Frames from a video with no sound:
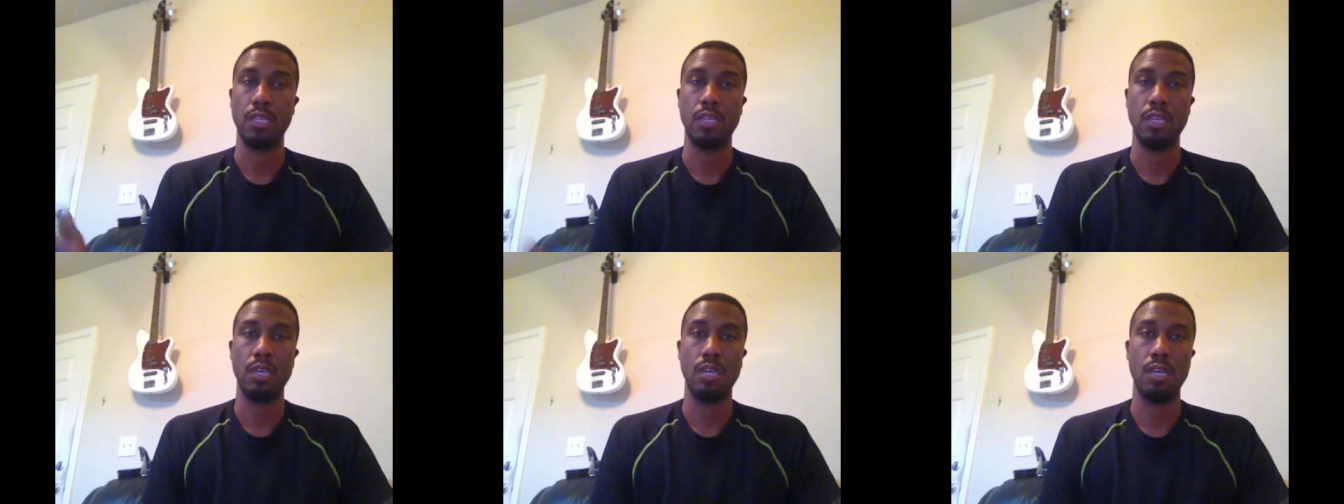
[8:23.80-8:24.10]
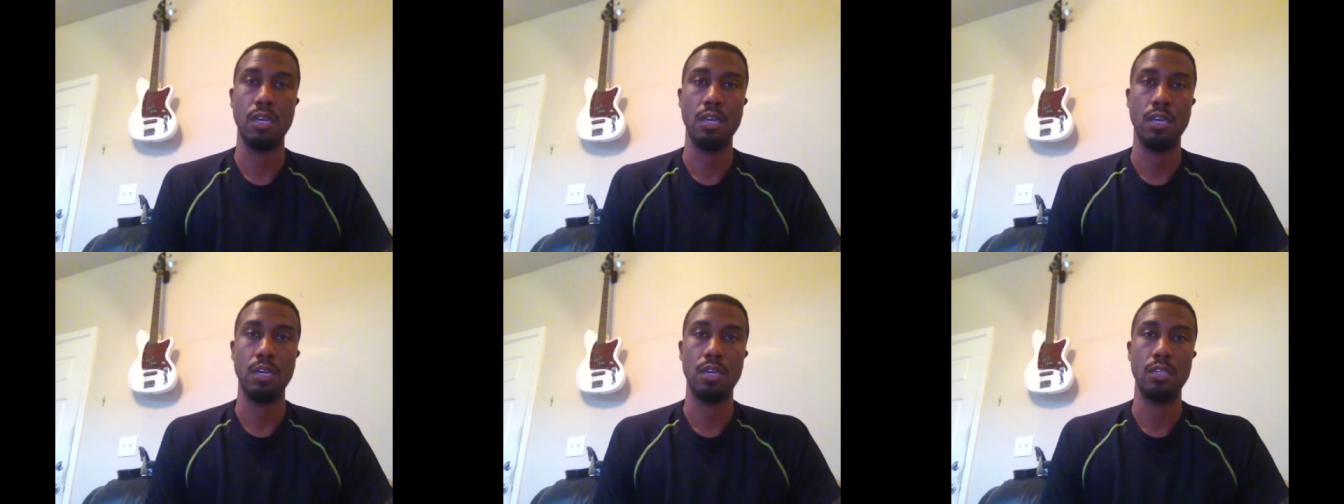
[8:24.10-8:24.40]

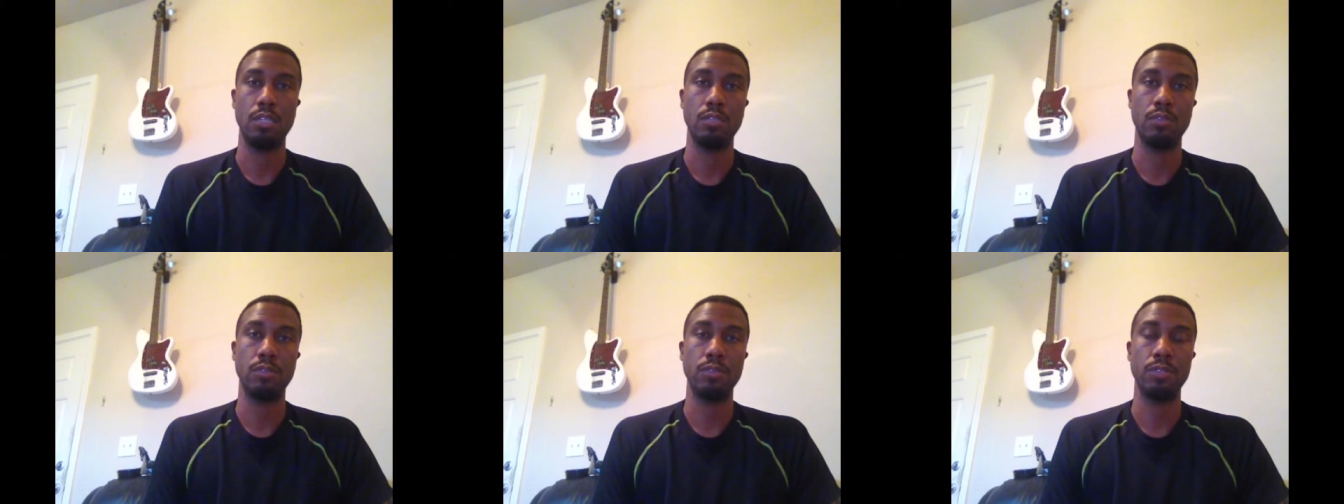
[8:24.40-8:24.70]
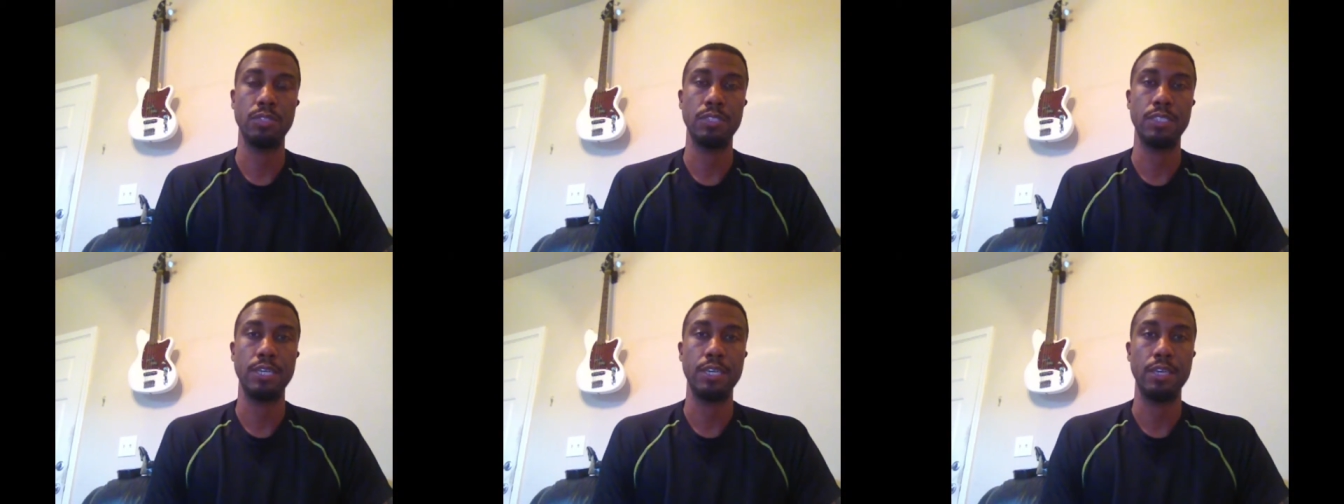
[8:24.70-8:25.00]
I don't know what
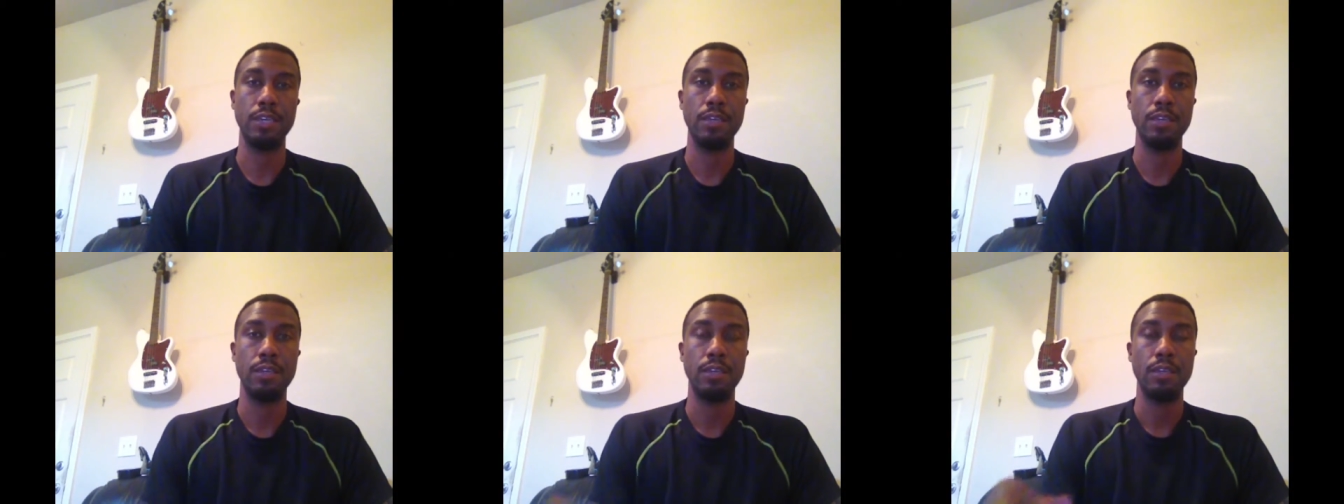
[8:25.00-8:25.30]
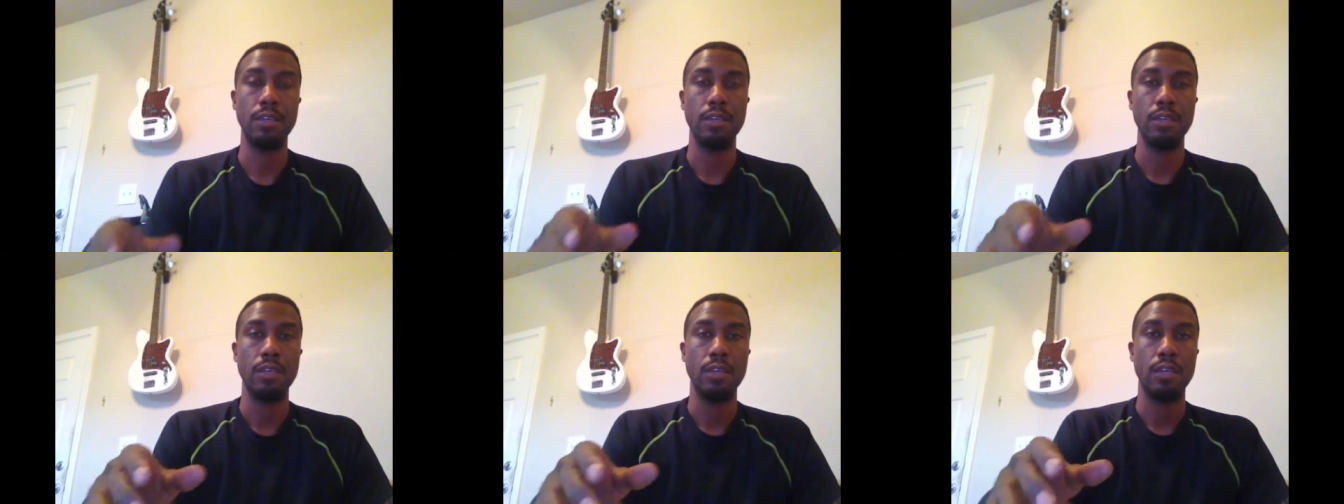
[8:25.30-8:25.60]
to tell you.
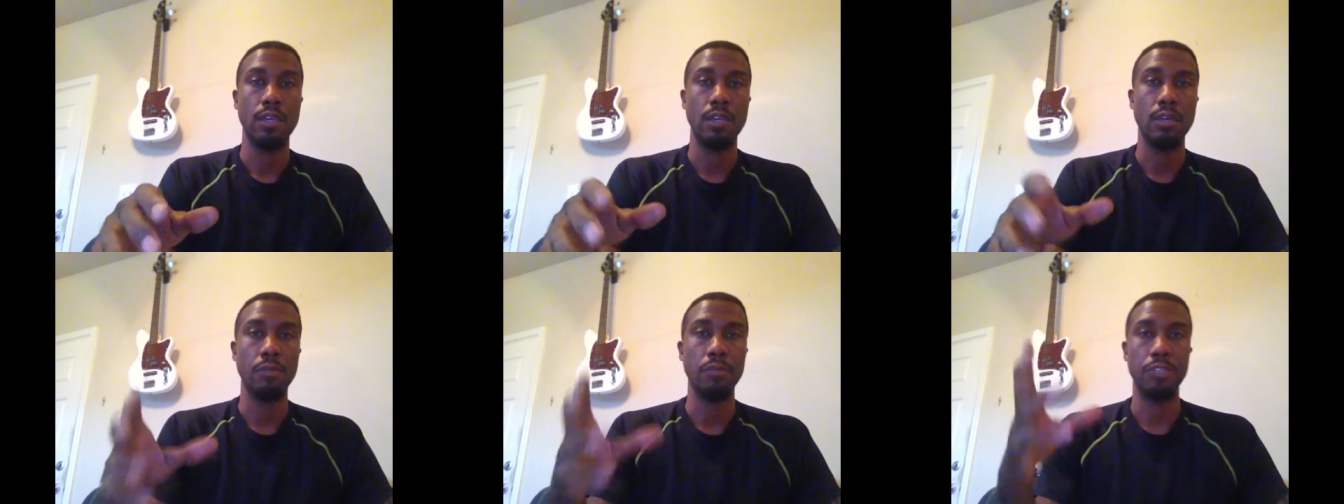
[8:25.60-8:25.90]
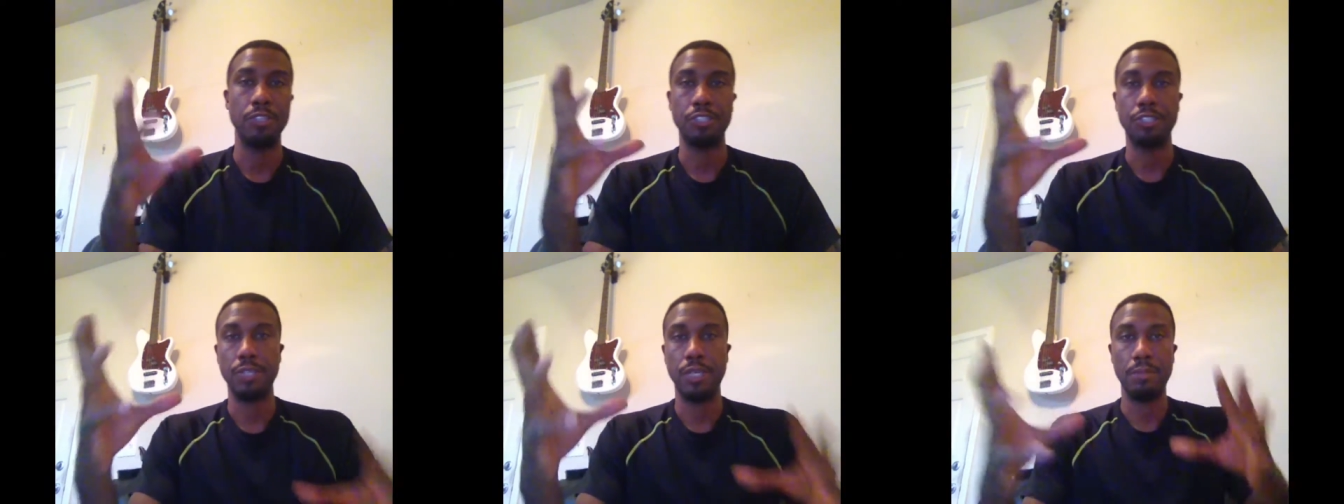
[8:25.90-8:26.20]
When
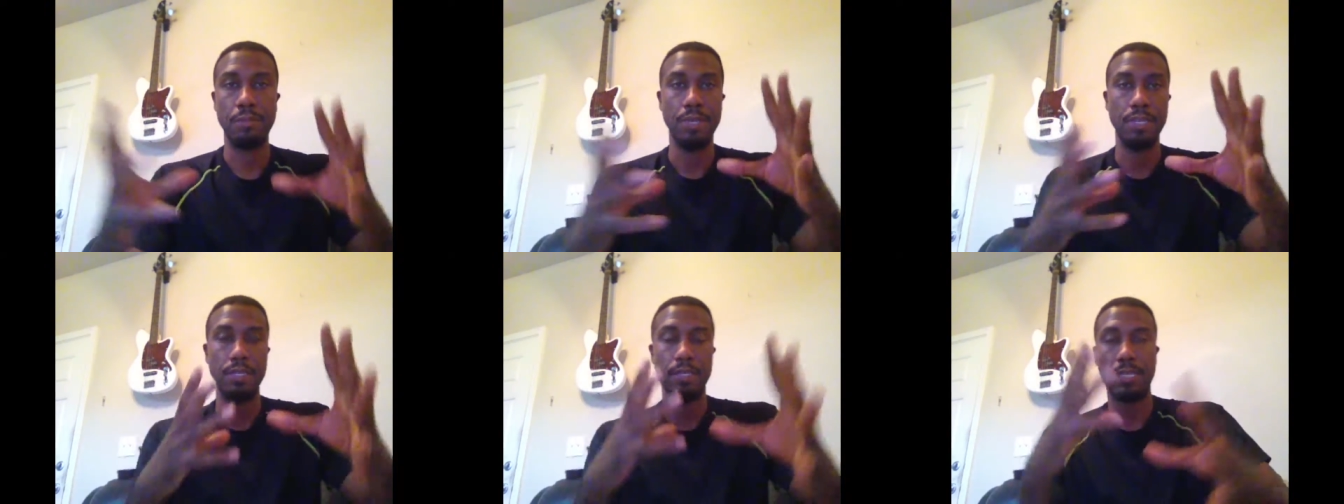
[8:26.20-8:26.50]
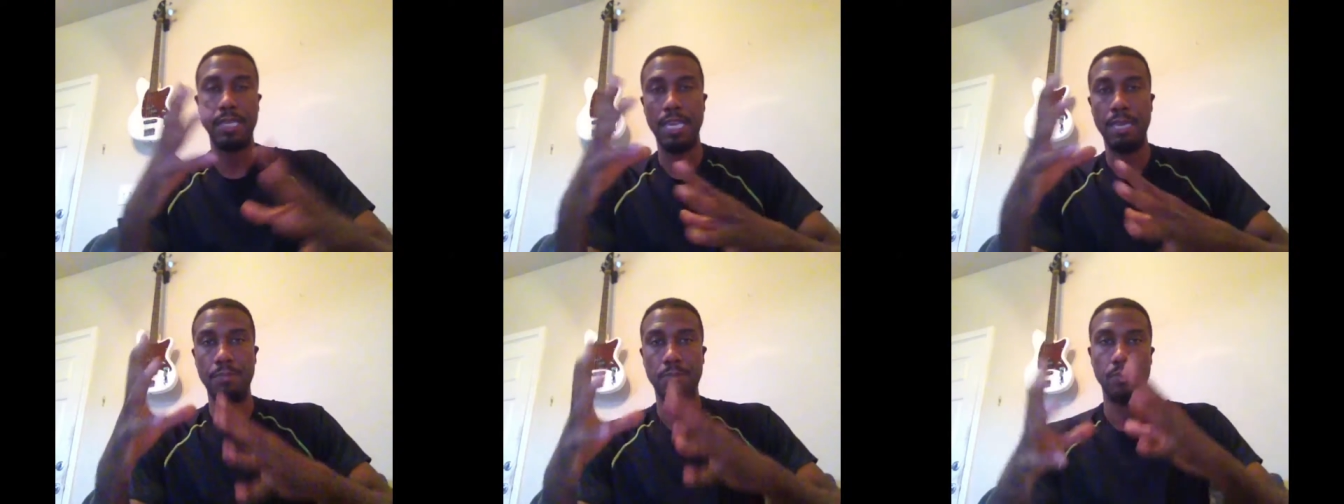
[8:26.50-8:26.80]
you're trying to
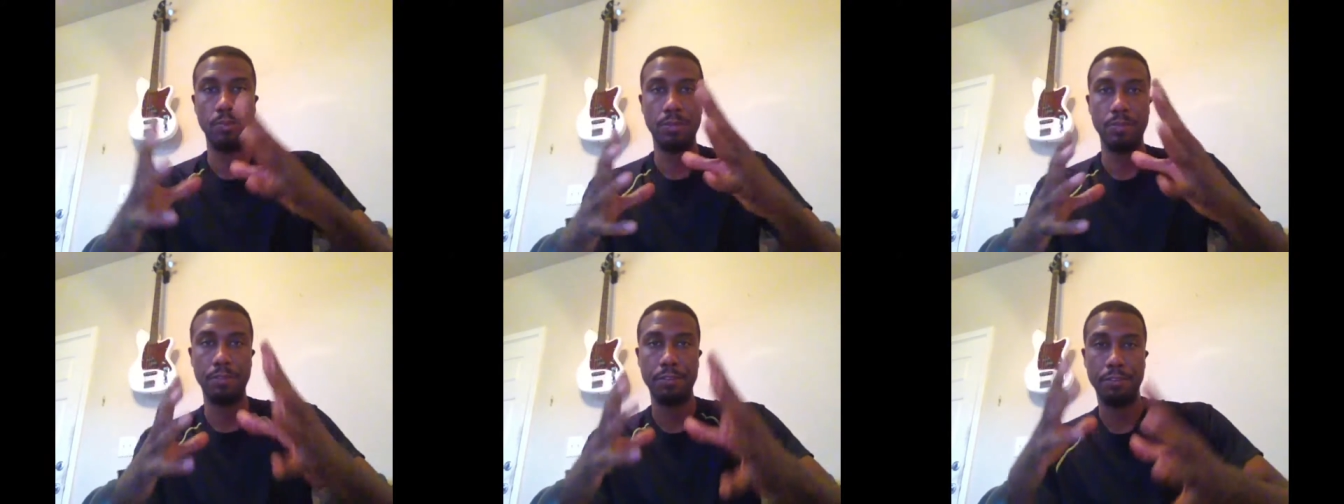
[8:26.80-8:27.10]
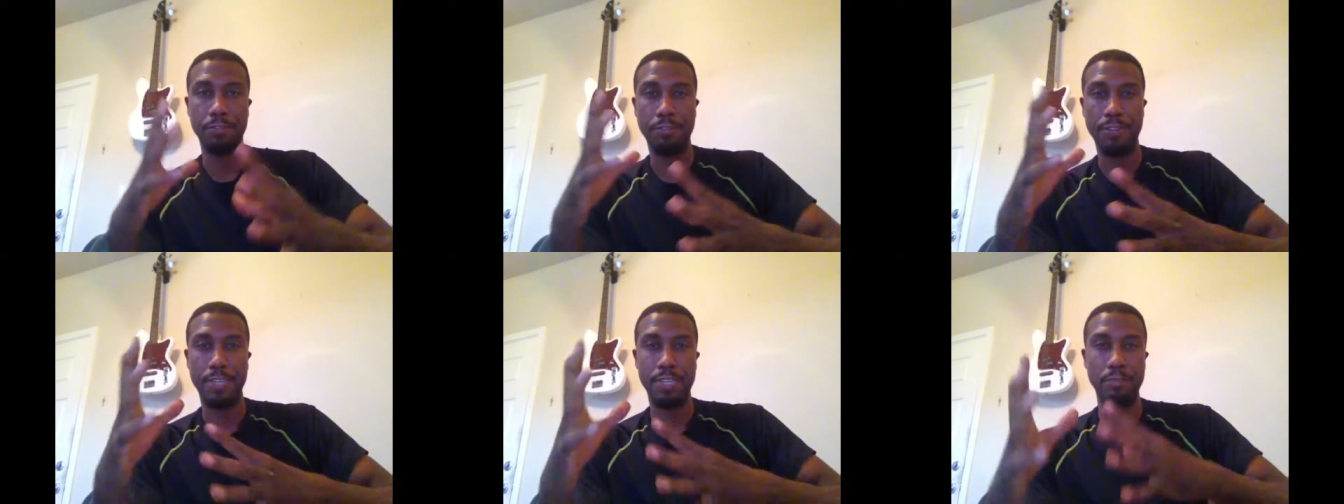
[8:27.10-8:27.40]
keep it in a
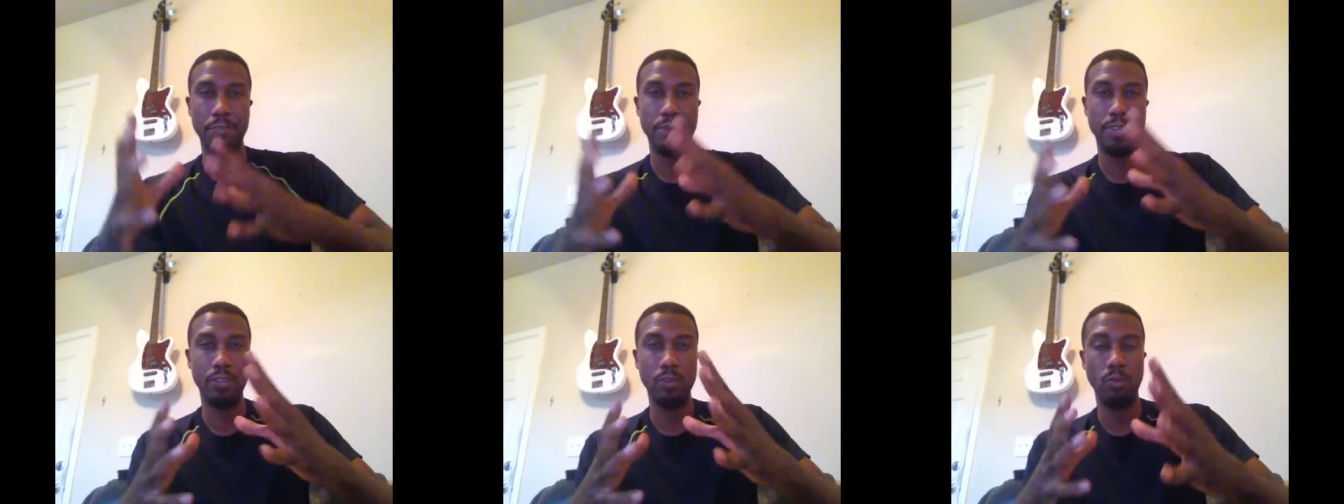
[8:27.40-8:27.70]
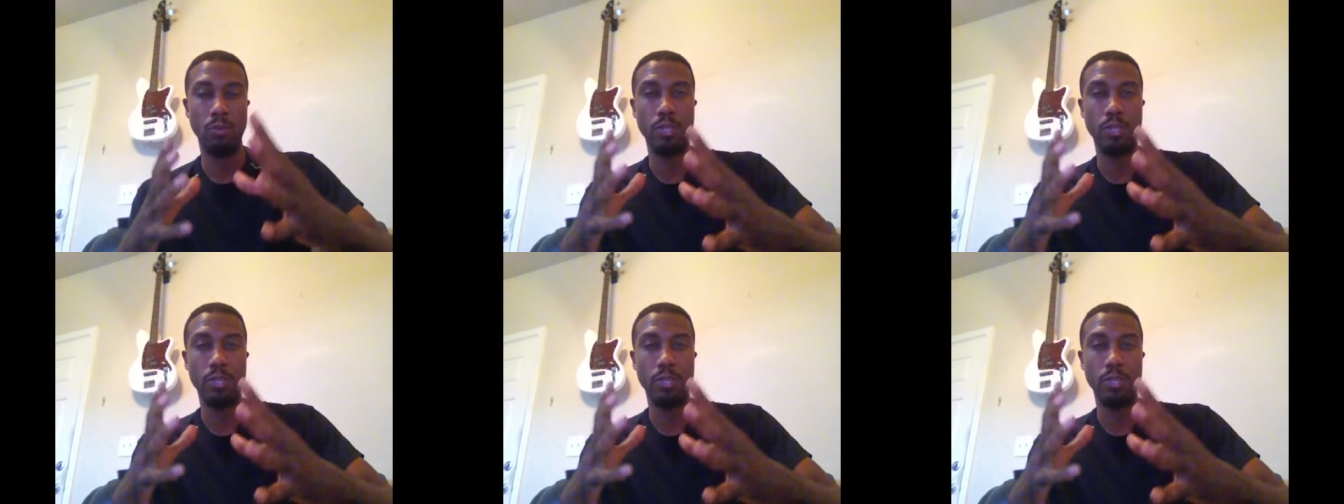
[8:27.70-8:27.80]
fundamental,